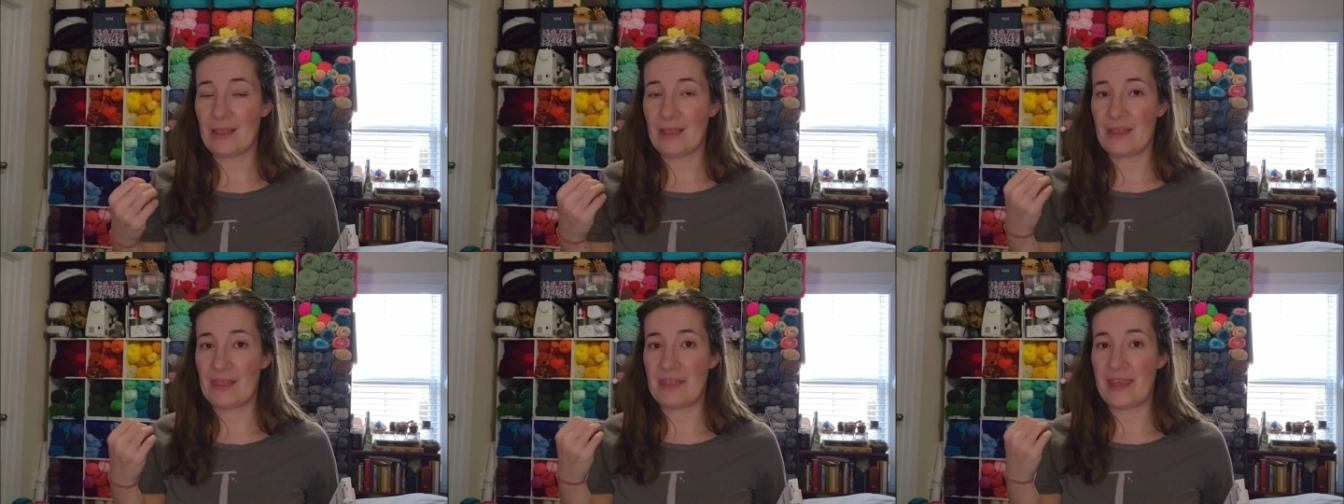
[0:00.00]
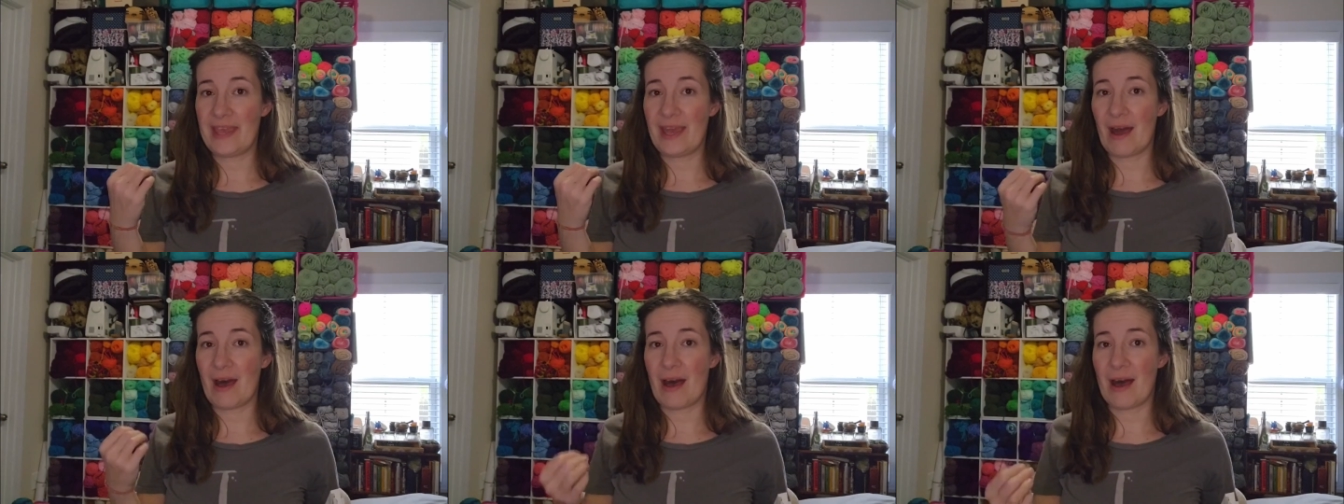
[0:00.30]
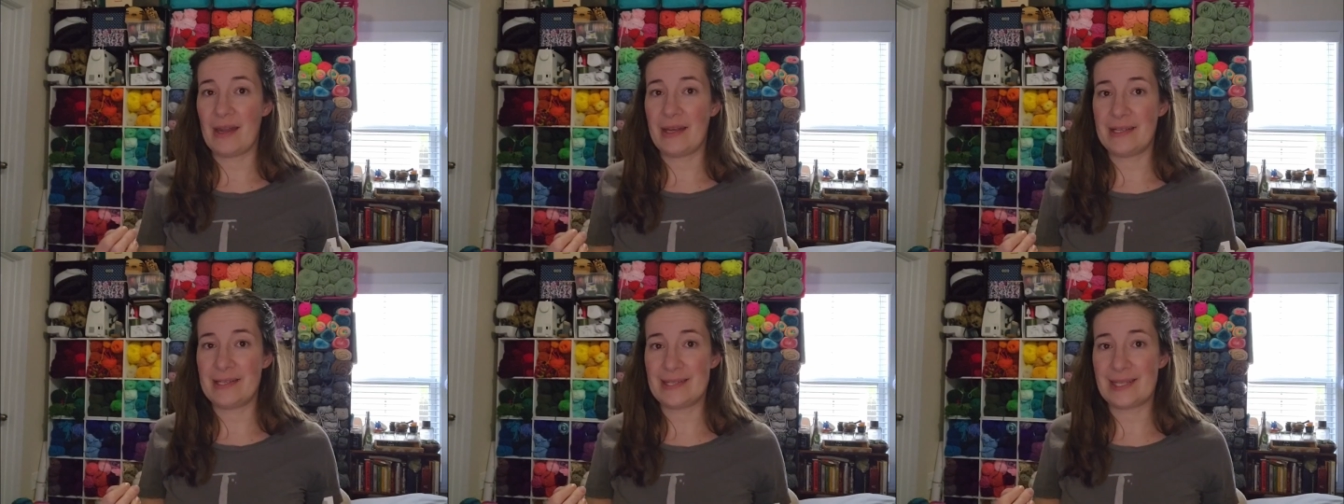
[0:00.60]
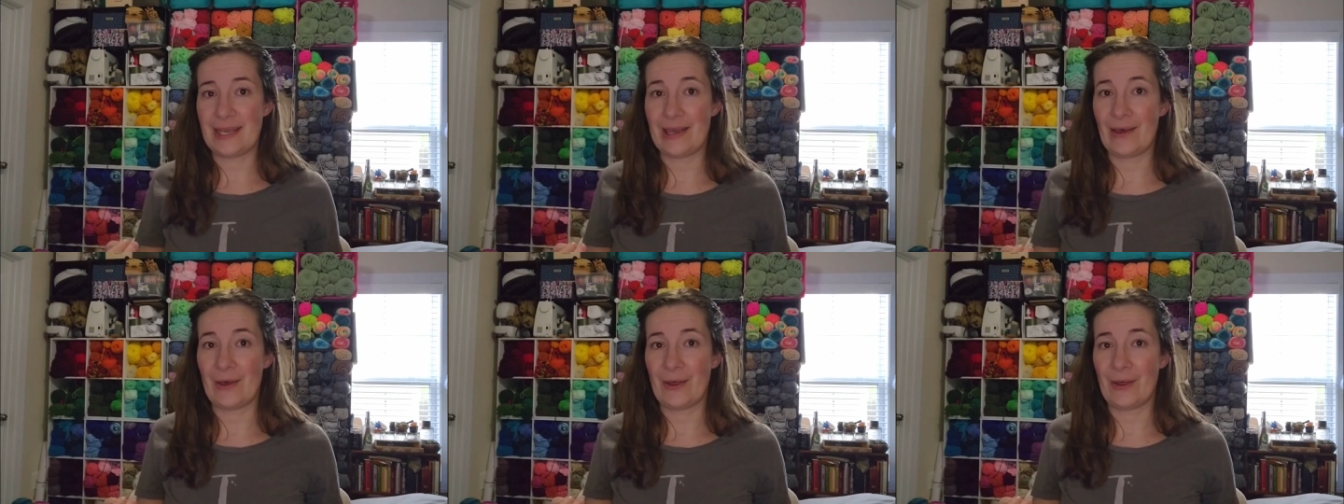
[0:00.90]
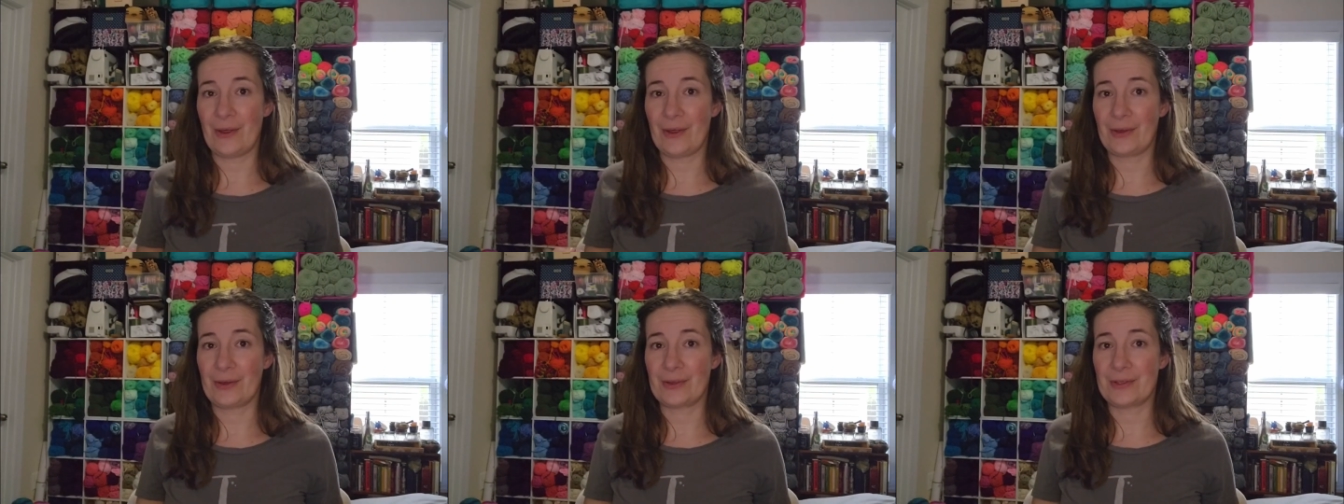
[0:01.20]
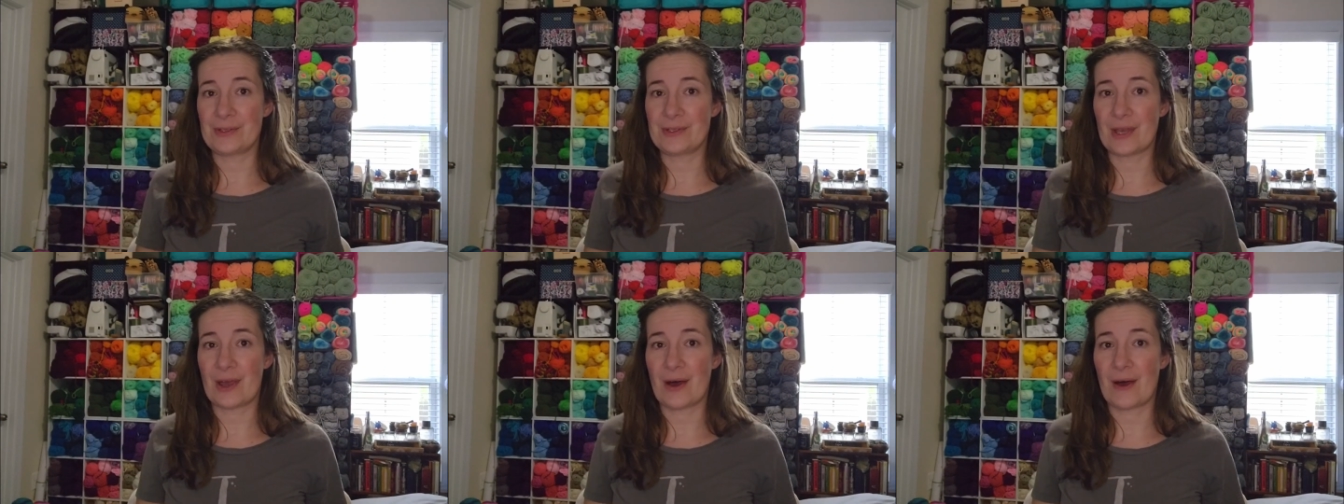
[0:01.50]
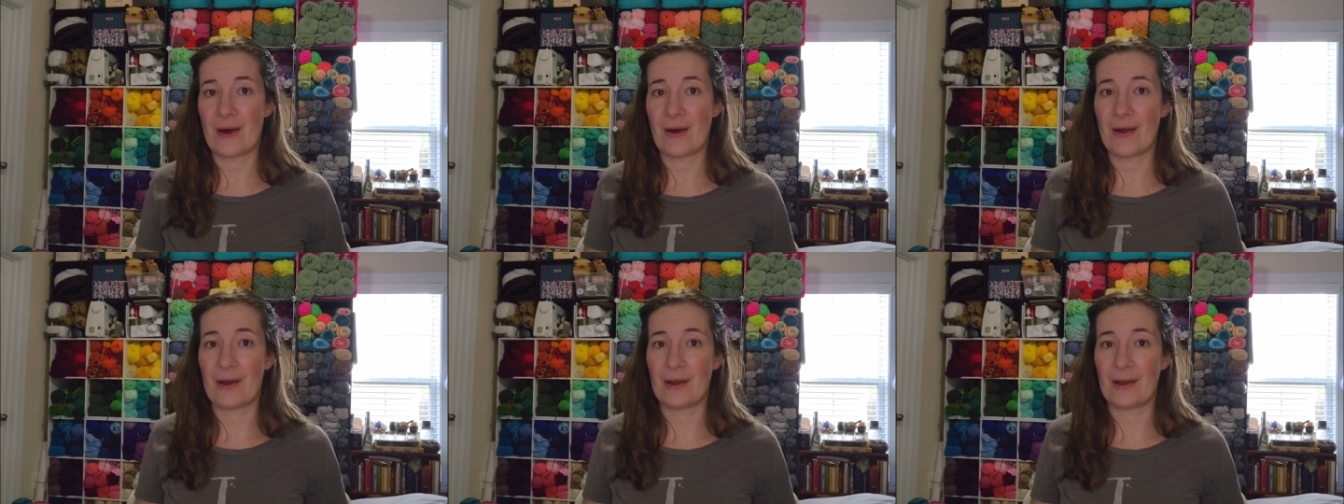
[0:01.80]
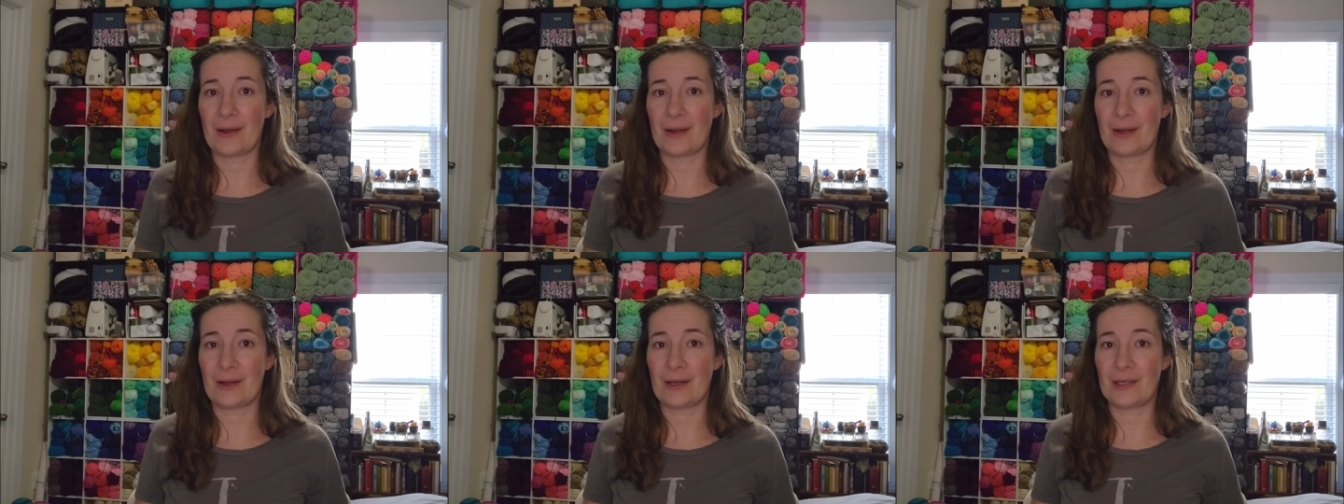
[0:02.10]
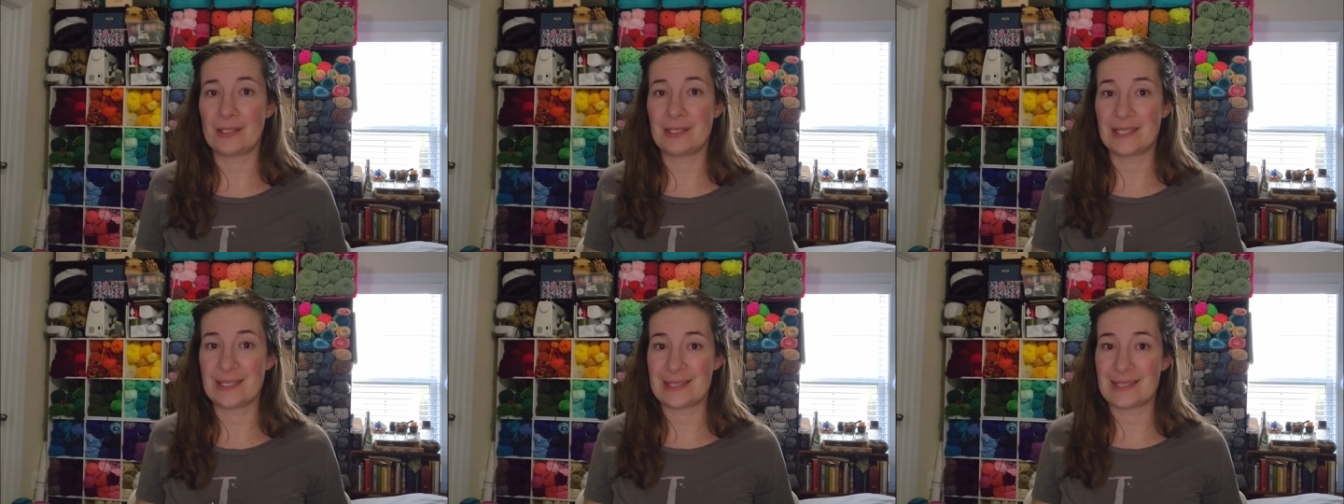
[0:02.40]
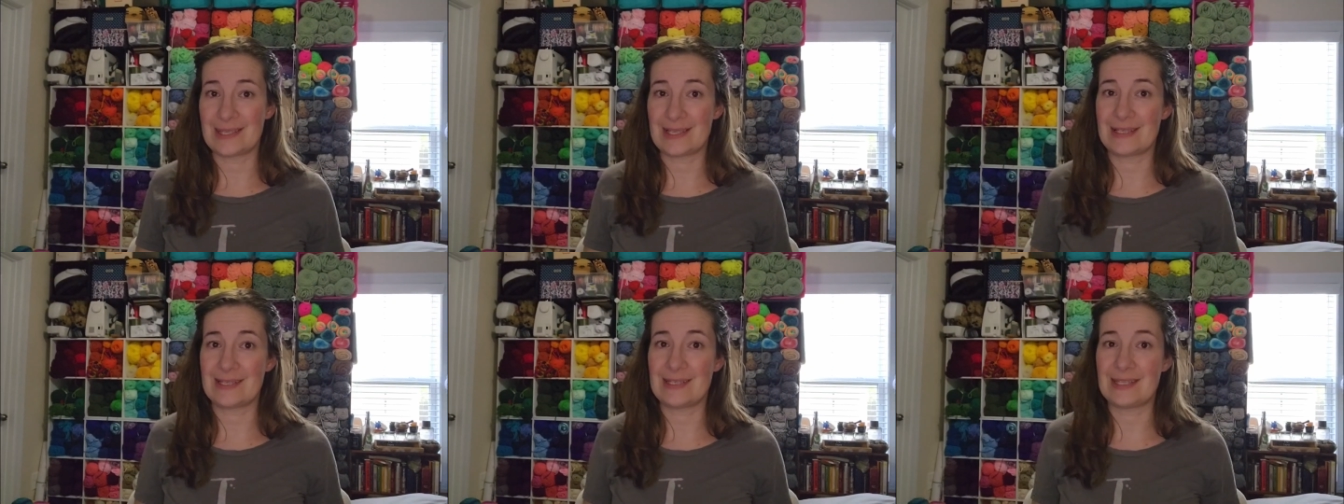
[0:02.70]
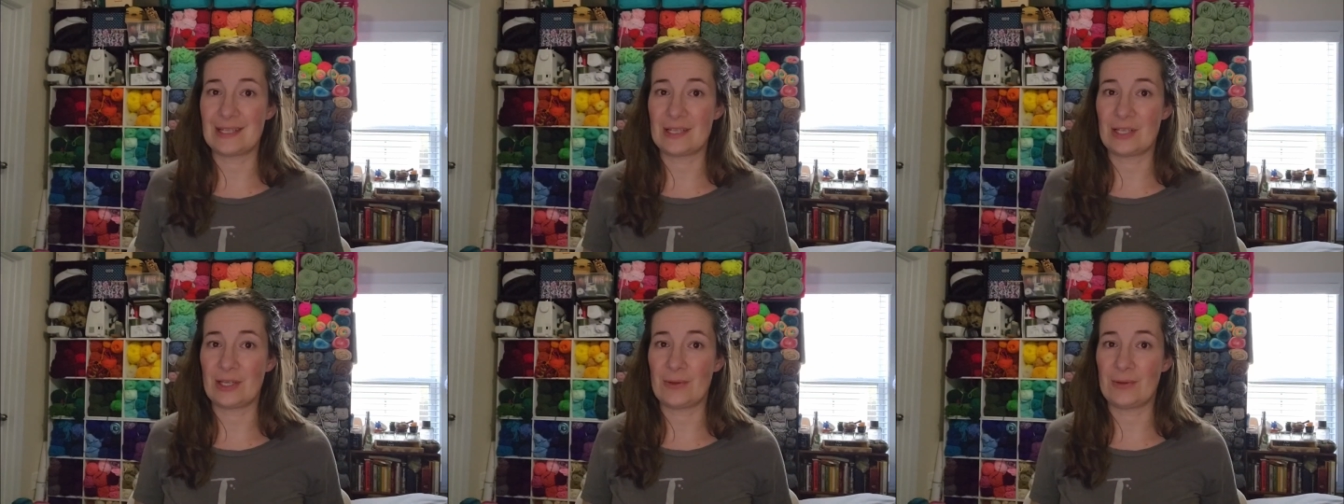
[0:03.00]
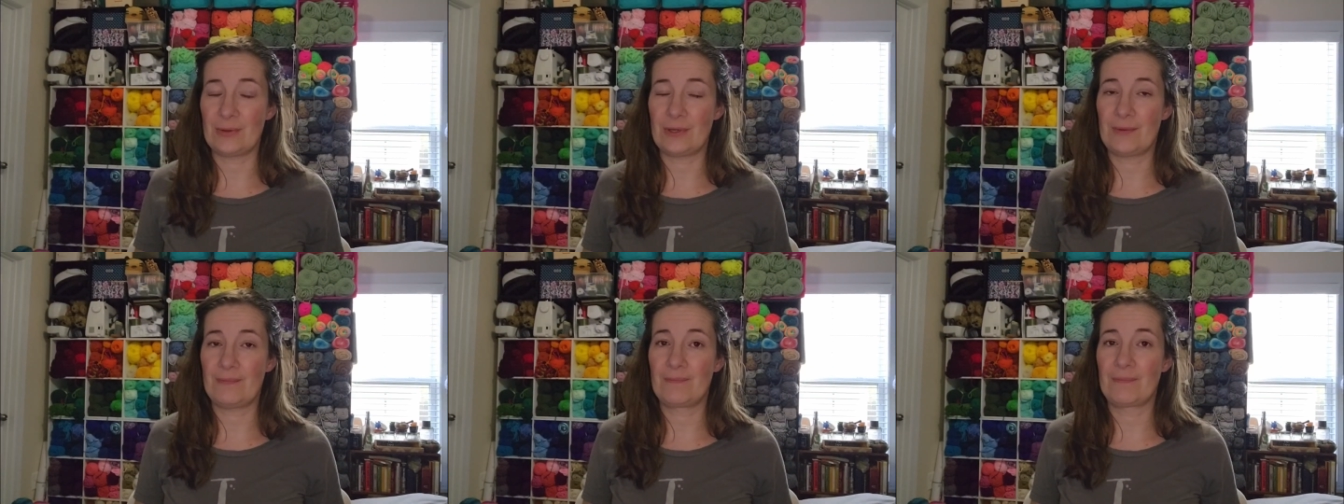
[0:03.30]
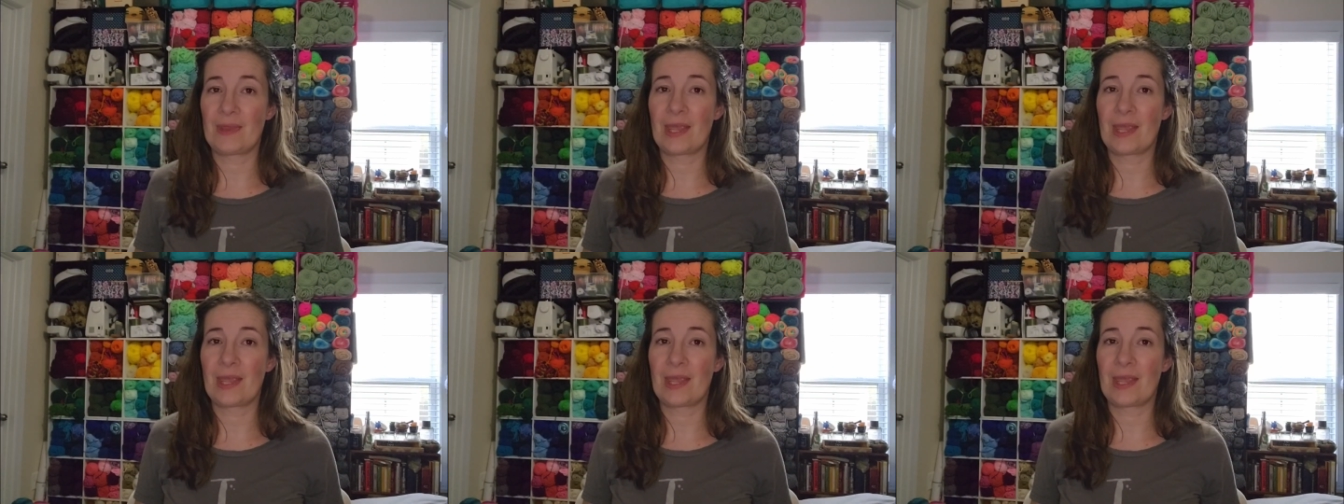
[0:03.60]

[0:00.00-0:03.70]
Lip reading: the Odyssey hooks are discontinued.